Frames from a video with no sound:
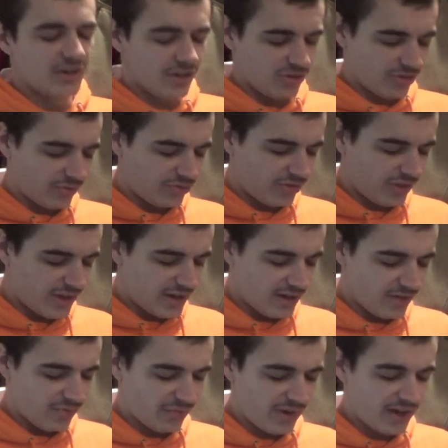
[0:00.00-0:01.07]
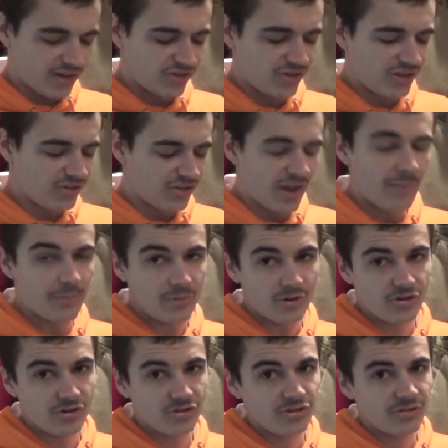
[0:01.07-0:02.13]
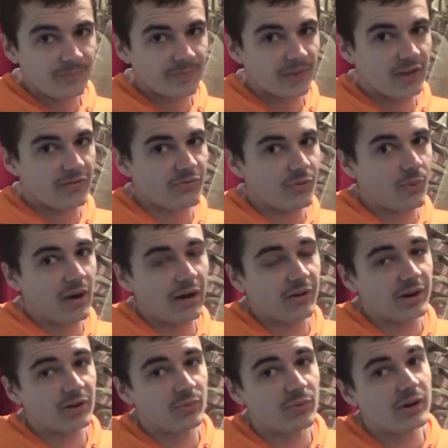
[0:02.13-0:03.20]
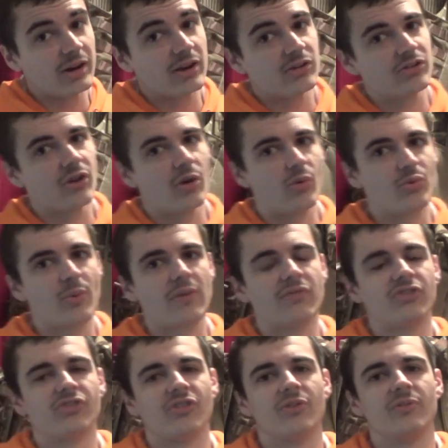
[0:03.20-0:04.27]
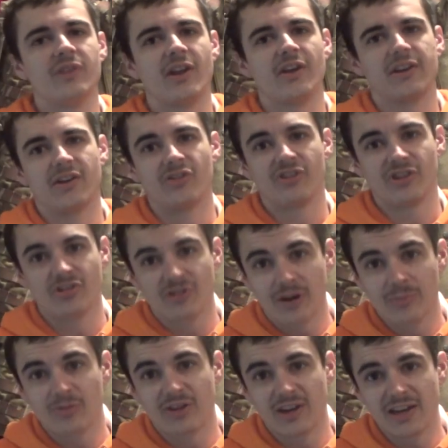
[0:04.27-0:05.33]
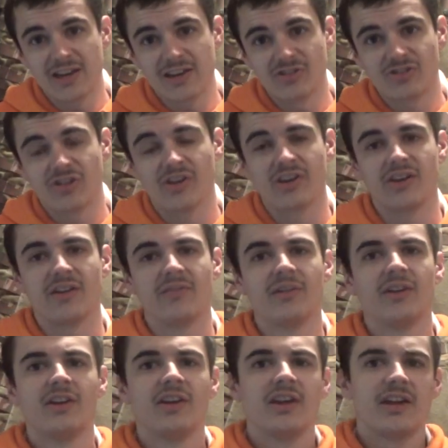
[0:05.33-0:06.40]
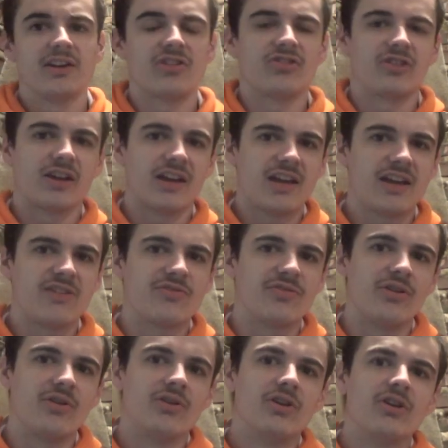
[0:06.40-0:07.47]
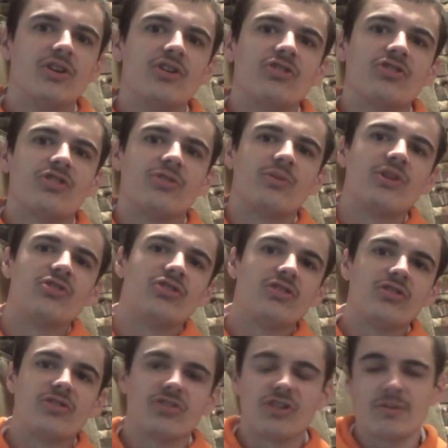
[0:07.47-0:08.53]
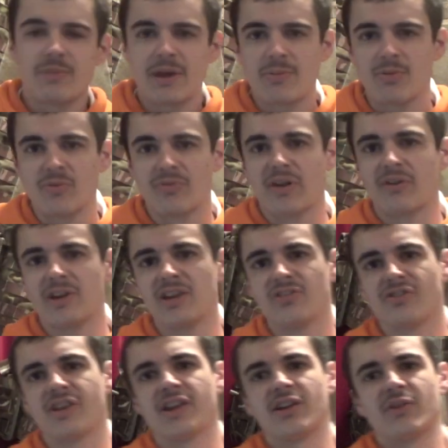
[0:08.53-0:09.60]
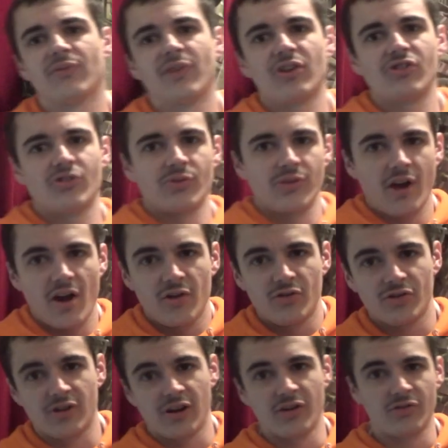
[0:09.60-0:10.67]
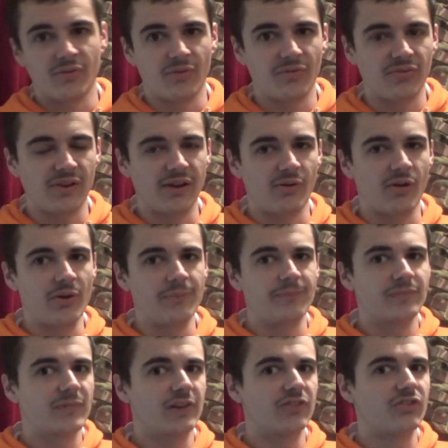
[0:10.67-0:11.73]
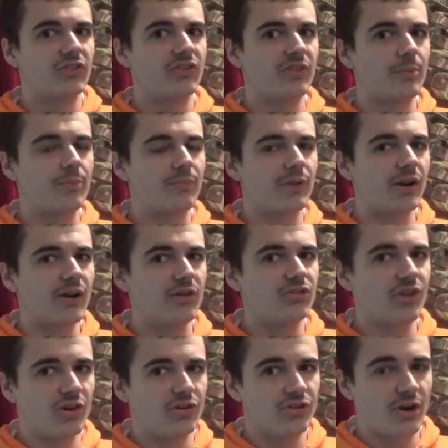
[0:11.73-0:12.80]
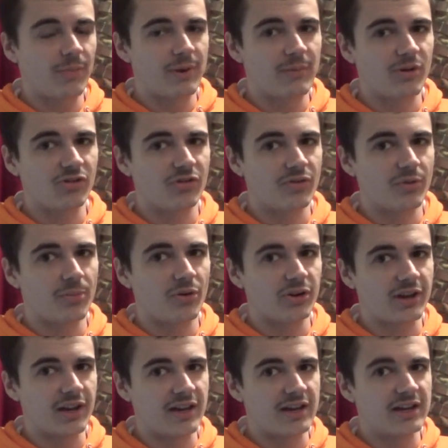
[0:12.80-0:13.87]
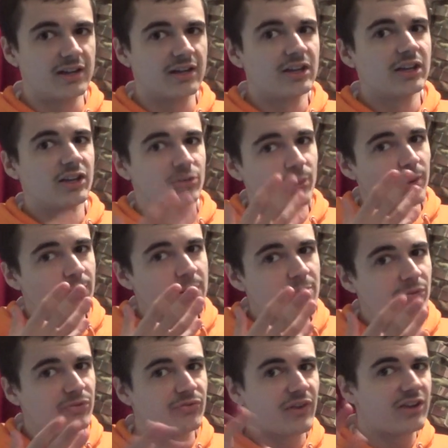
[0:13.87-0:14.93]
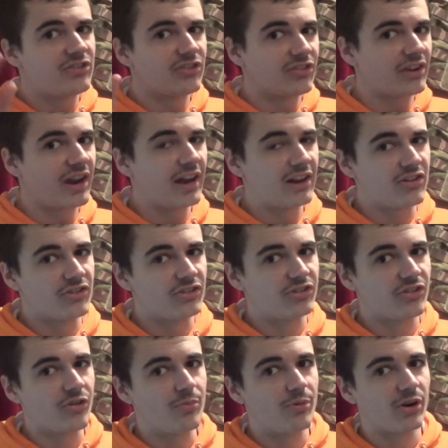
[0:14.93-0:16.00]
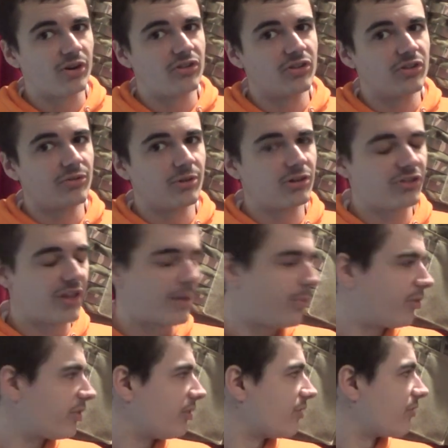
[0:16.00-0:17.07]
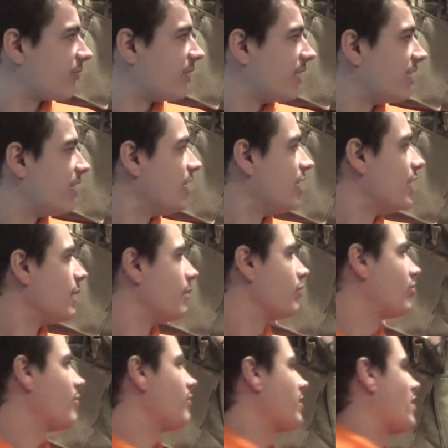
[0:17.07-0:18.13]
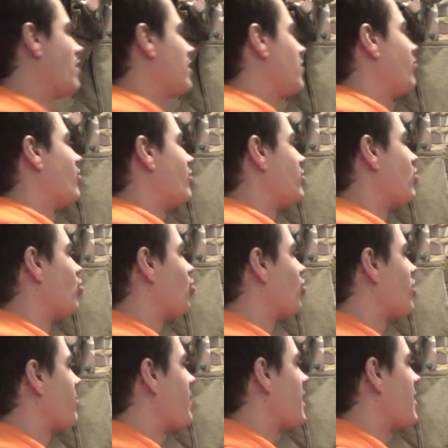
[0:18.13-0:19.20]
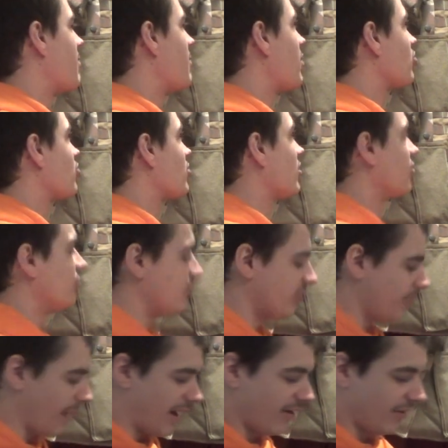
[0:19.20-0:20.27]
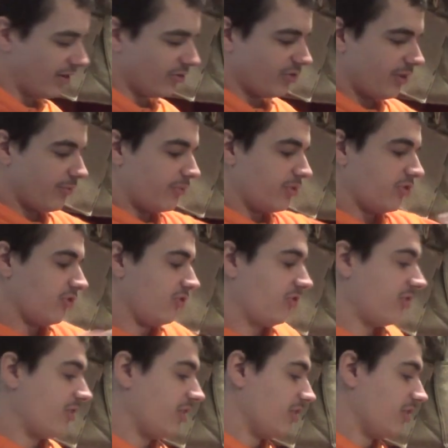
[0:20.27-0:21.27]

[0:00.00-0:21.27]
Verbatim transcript: Because obviously a FLIR sees temperatures. If you're wearing a really good cold weather suit, the idea is it traps the heat inside it. It doesn't let heat through. So the reason you can see people very easily in conventional clothes with a FLIR on is that the clothes aren't trapping much of your body heat. It's why people's faces and hands are still brighter than the rest of their body on the FLIR. With something like this on, you should appear much closer to background temperatures.